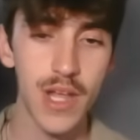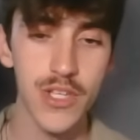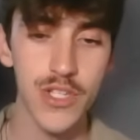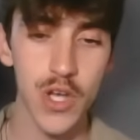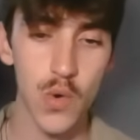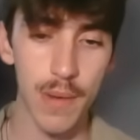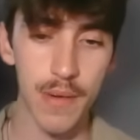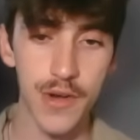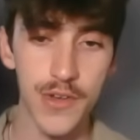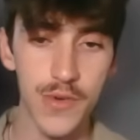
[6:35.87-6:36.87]
So what I'm going
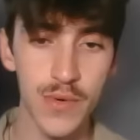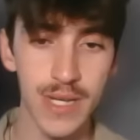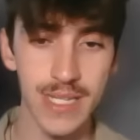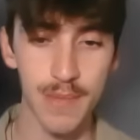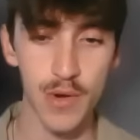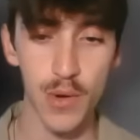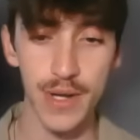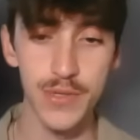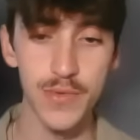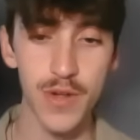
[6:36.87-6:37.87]
to do is I'm
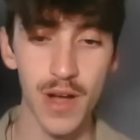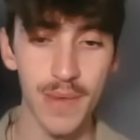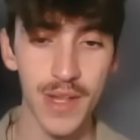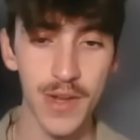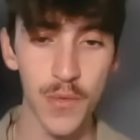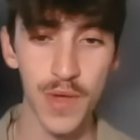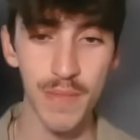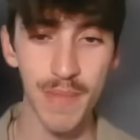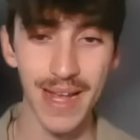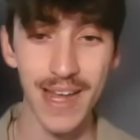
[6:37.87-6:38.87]
going to come in with
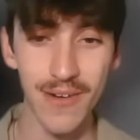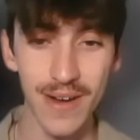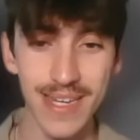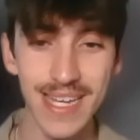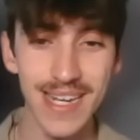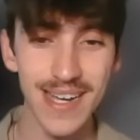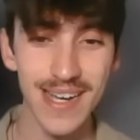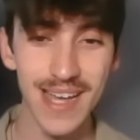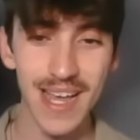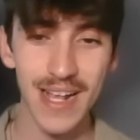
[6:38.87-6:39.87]
my GIRATINA,
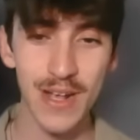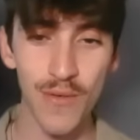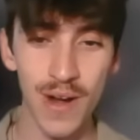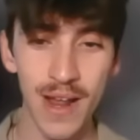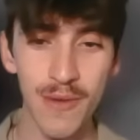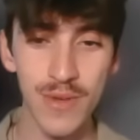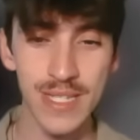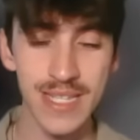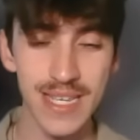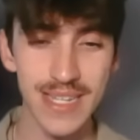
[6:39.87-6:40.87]
go for a
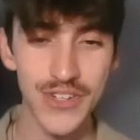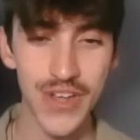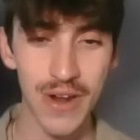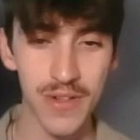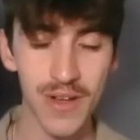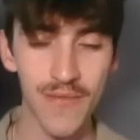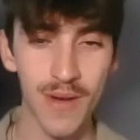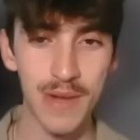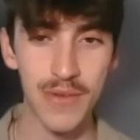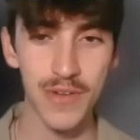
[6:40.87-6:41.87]
resisted Shadow Claw
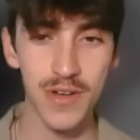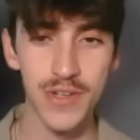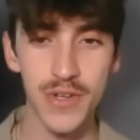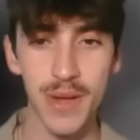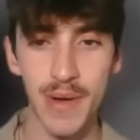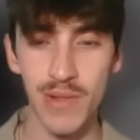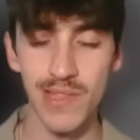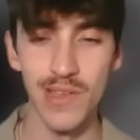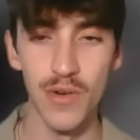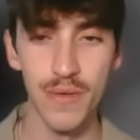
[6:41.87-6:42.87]
farm down to come out
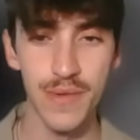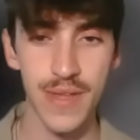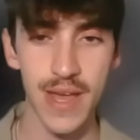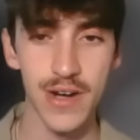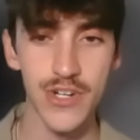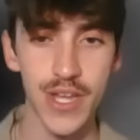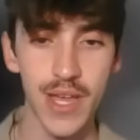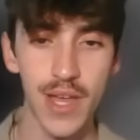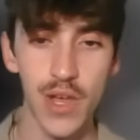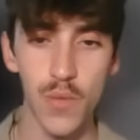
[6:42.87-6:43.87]
loaded with energy.
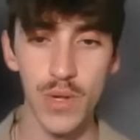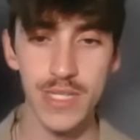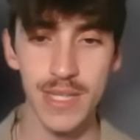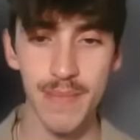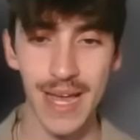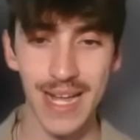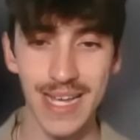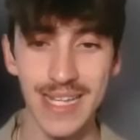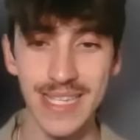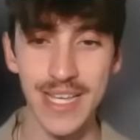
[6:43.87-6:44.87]
What's in the back?
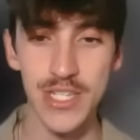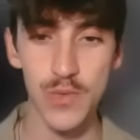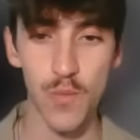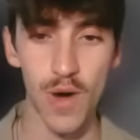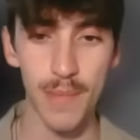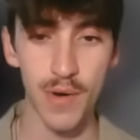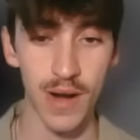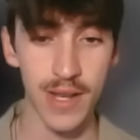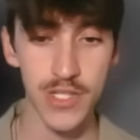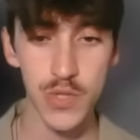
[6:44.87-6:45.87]
It's a Swampert,
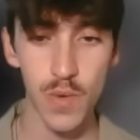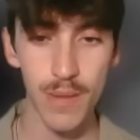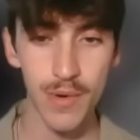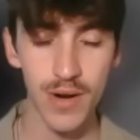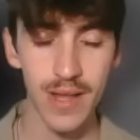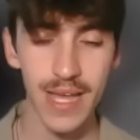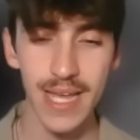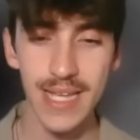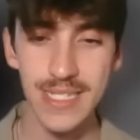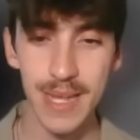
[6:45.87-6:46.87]
and Swampert
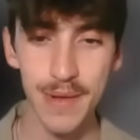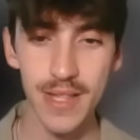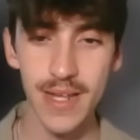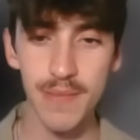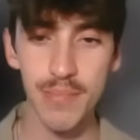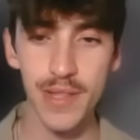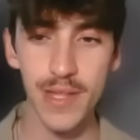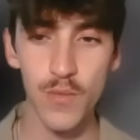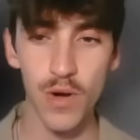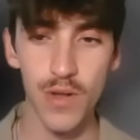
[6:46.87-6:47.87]
is typically
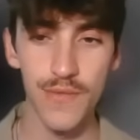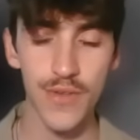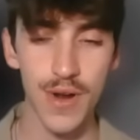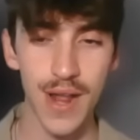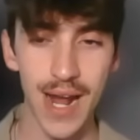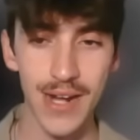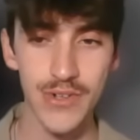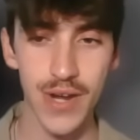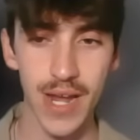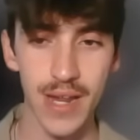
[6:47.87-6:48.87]
completely walled if they're on Hydro
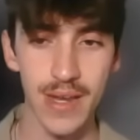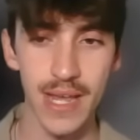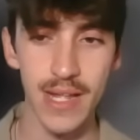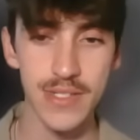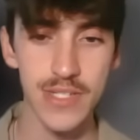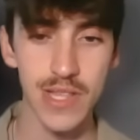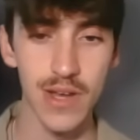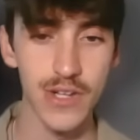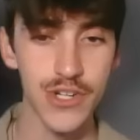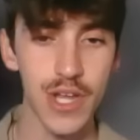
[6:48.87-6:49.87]
Cannon and
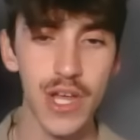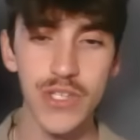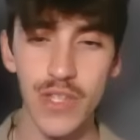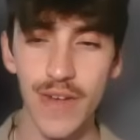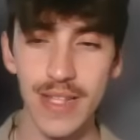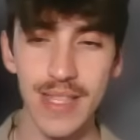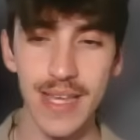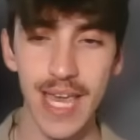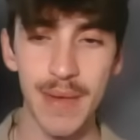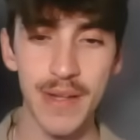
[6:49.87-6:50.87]
Sludge. So the fact that they
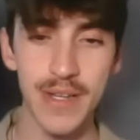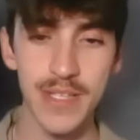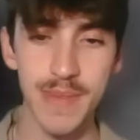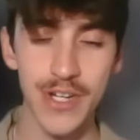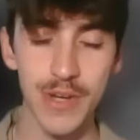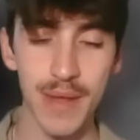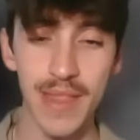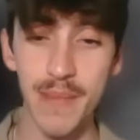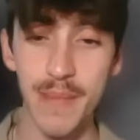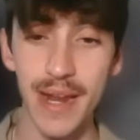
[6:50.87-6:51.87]
came into this matchup and
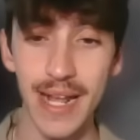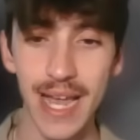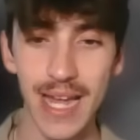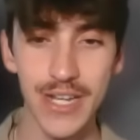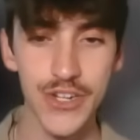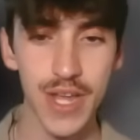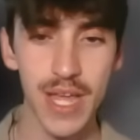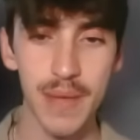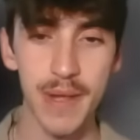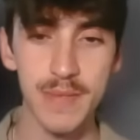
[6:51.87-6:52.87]
then made a catch
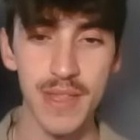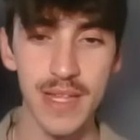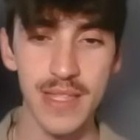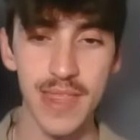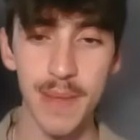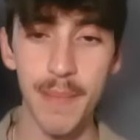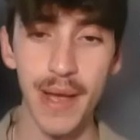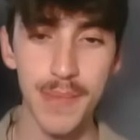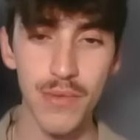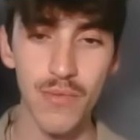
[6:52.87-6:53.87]
makes me think that they
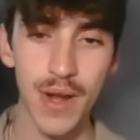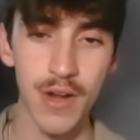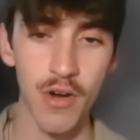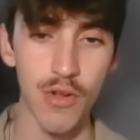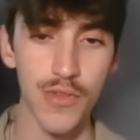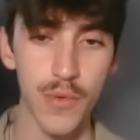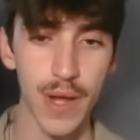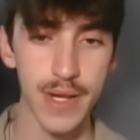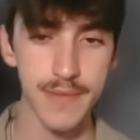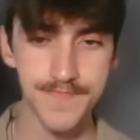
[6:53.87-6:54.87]
might be running Earthquake.